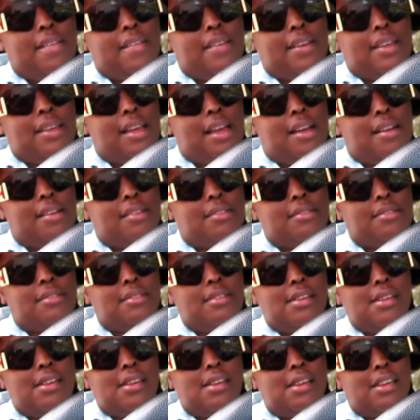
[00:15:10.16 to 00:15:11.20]
yeah,
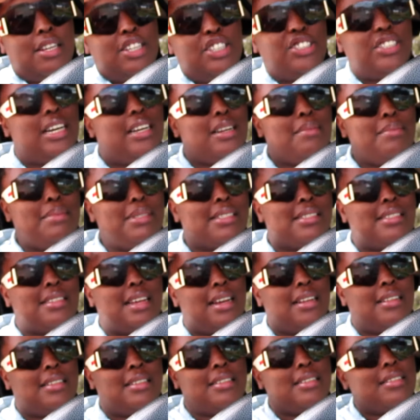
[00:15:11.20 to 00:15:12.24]
child, I am
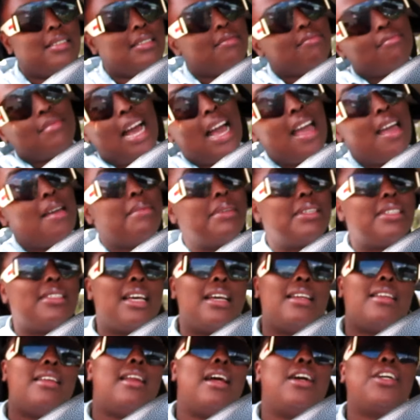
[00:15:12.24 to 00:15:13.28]

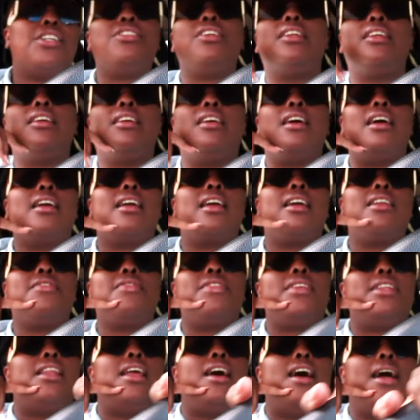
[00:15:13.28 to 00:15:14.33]
excited actually, I can't
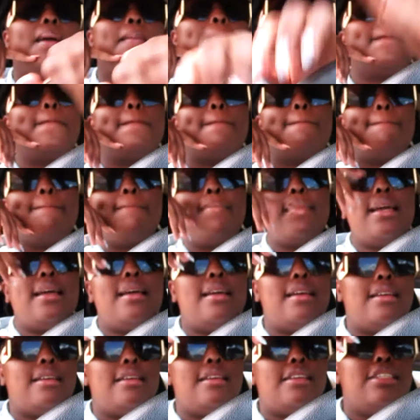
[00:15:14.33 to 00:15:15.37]
even lie.
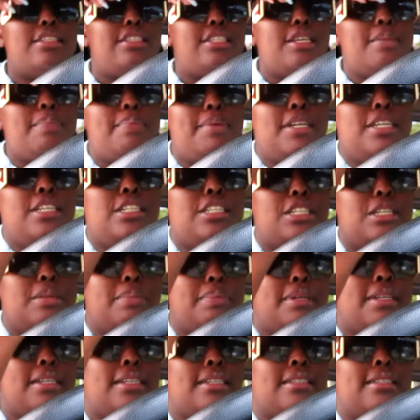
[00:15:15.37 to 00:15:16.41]
Super
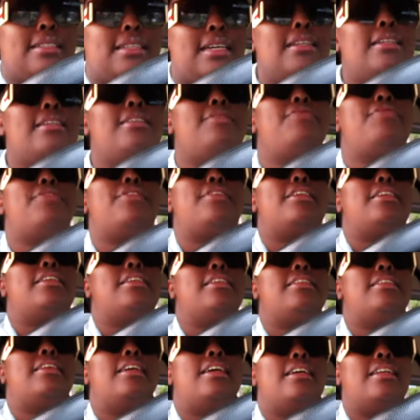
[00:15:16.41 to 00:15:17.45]
duper excited for
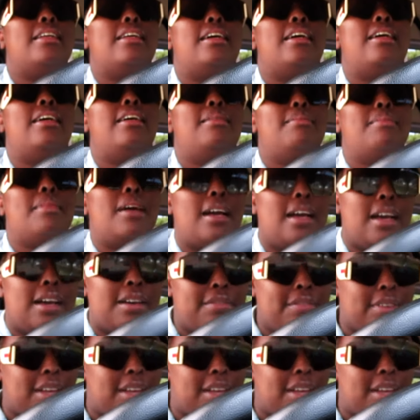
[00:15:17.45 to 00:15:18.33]
it. I have